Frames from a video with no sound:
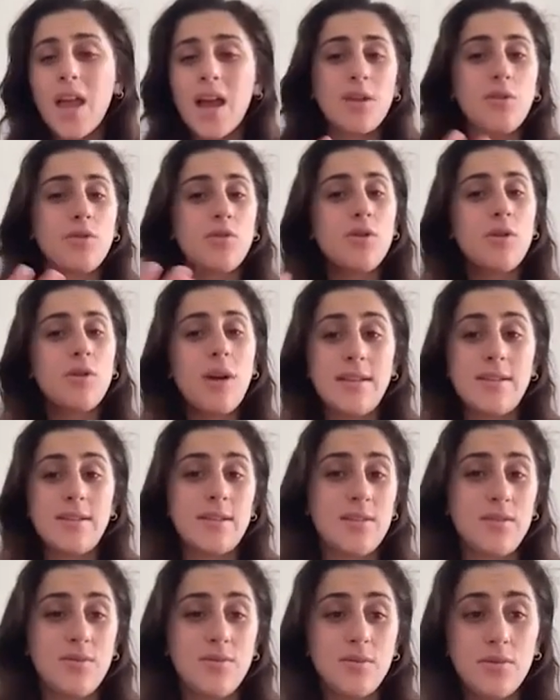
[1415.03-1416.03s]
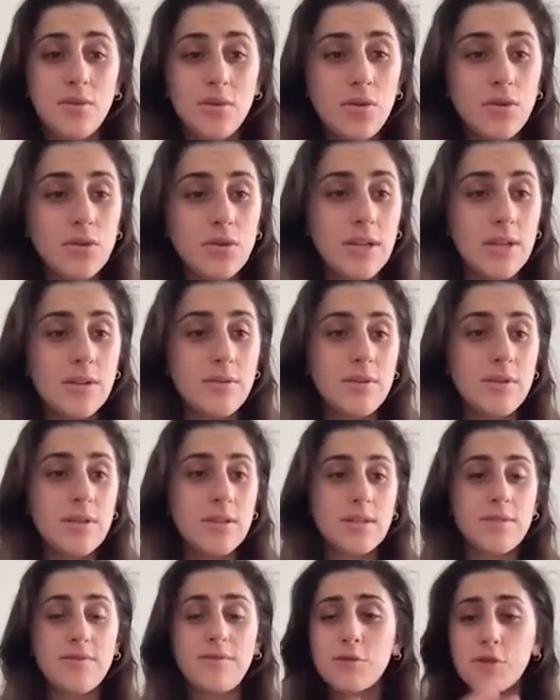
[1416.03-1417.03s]
And you know, as you know, there
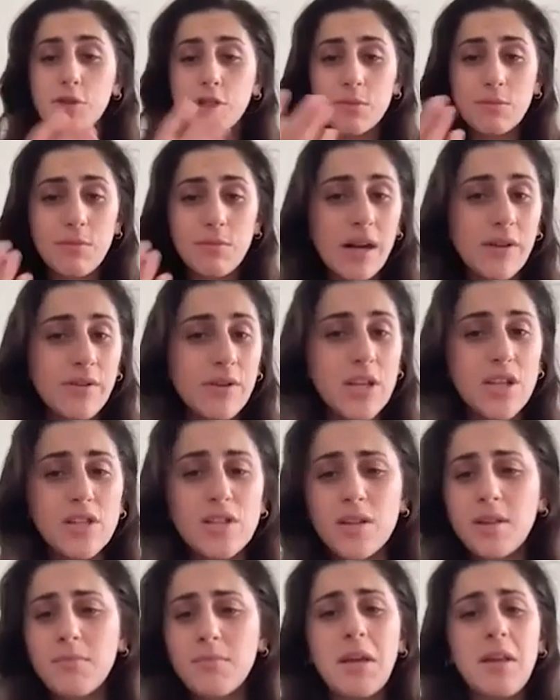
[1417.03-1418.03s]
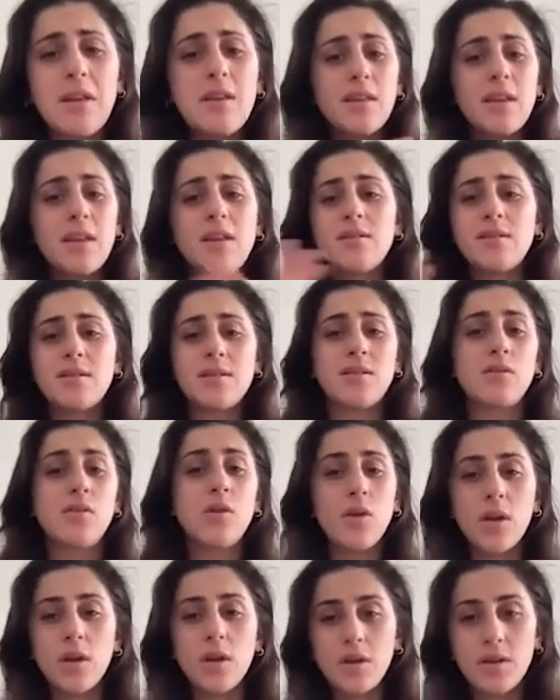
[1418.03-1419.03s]
is forced marriage, like many things is
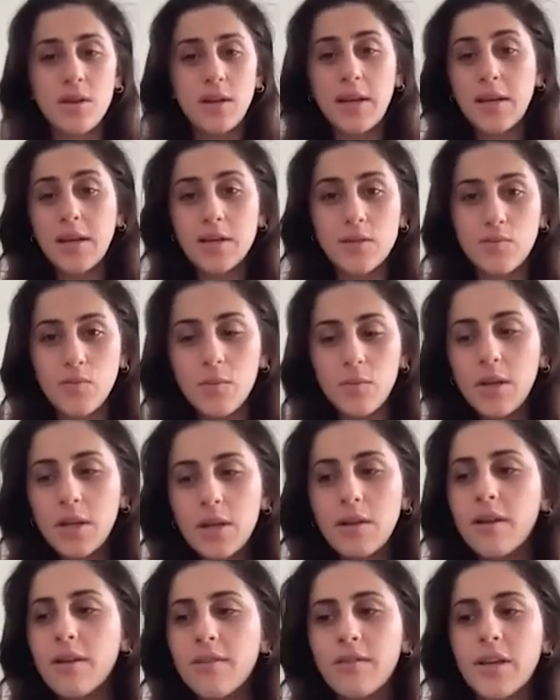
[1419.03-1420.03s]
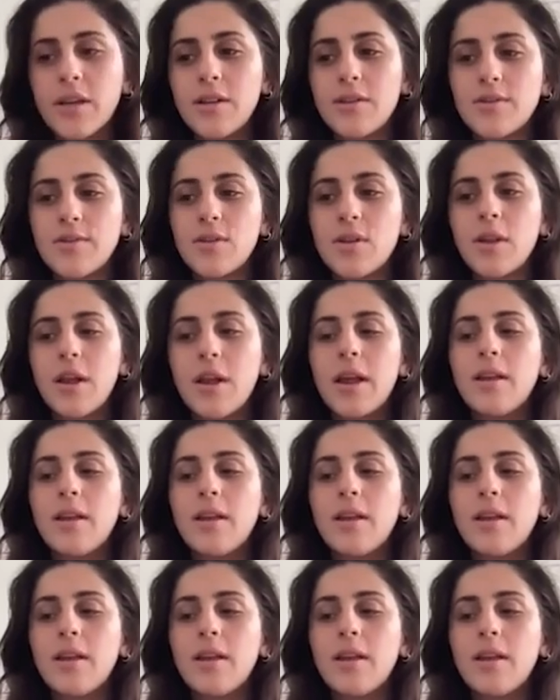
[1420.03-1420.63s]
going on against women in Afghanistan.